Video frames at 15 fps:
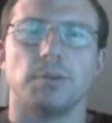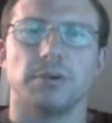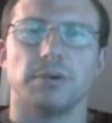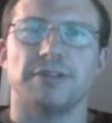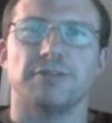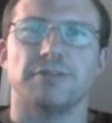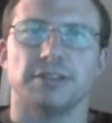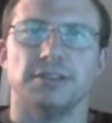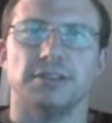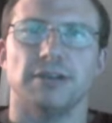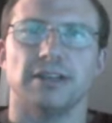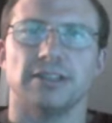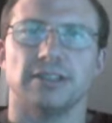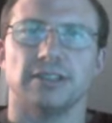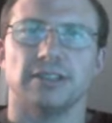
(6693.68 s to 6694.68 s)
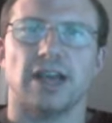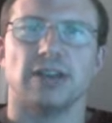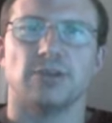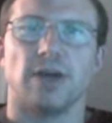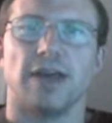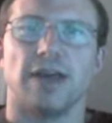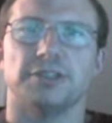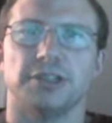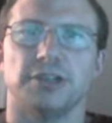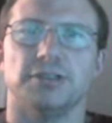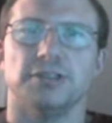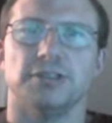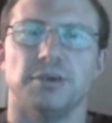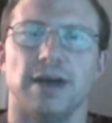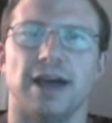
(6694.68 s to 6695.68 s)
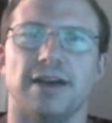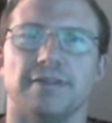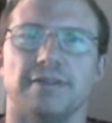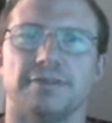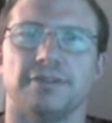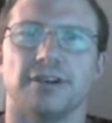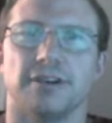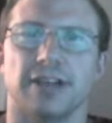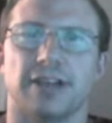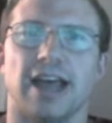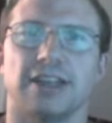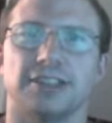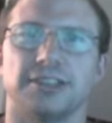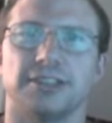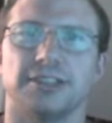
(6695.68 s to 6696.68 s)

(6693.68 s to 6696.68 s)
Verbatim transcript: we're different too, right? So, so I have Shelton. You have Hurkacz.